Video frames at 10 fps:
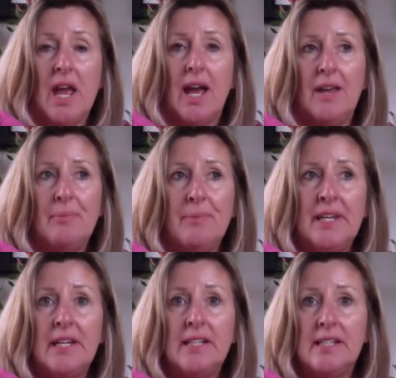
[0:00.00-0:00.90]
I
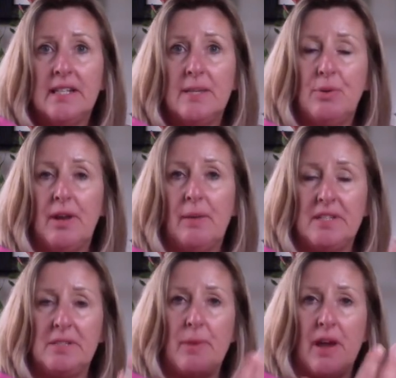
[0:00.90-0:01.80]
immediately put up
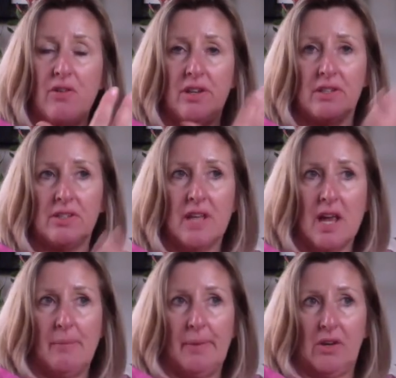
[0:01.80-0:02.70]
these barriers
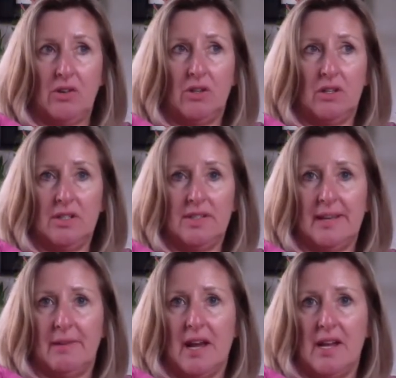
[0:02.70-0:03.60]
because
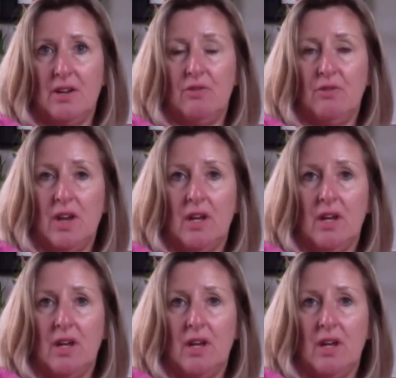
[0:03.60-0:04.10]
I'm kind of,